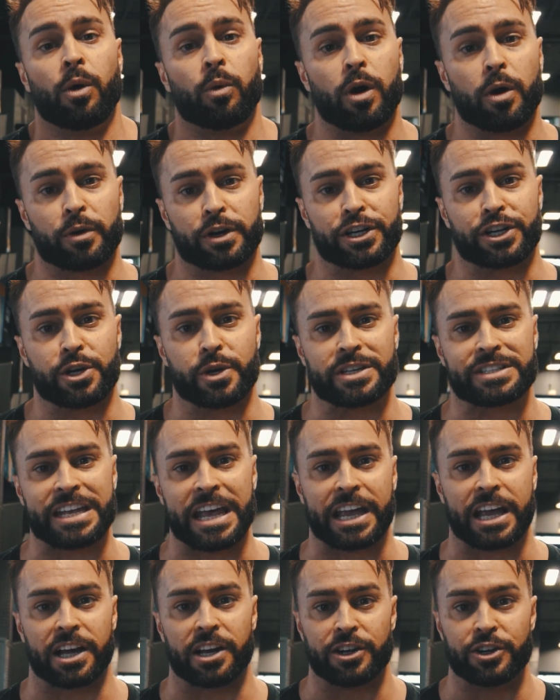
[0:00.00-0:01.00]
what we're gonna do is
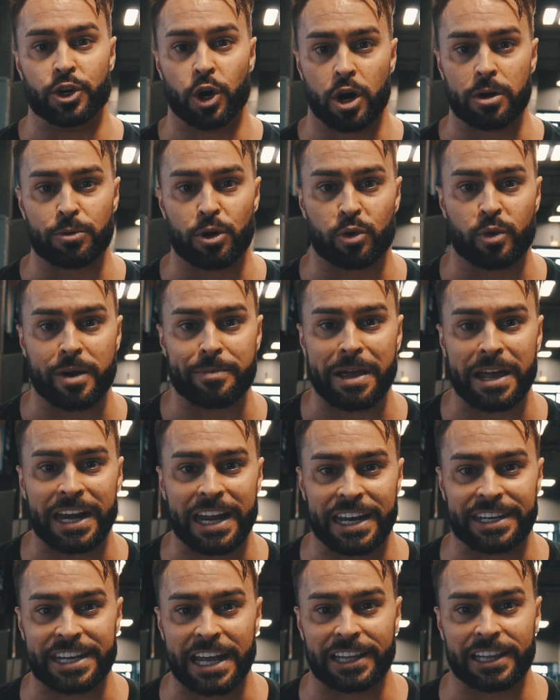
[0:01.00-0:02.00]
take a normal
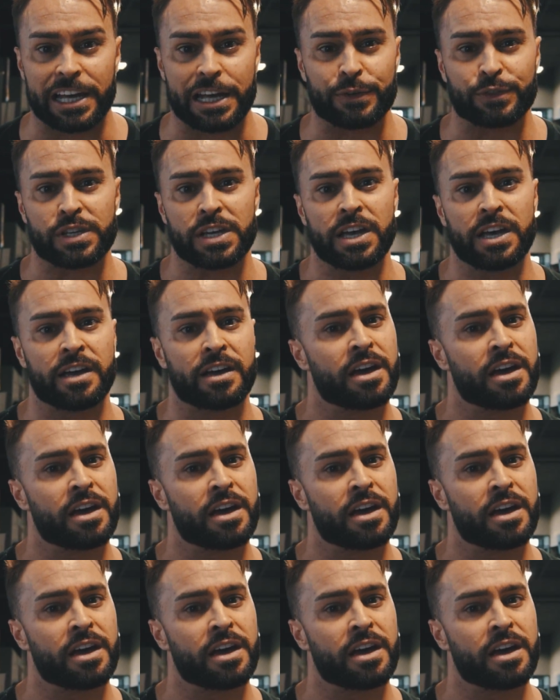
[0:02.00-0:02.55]
Romanian deadlift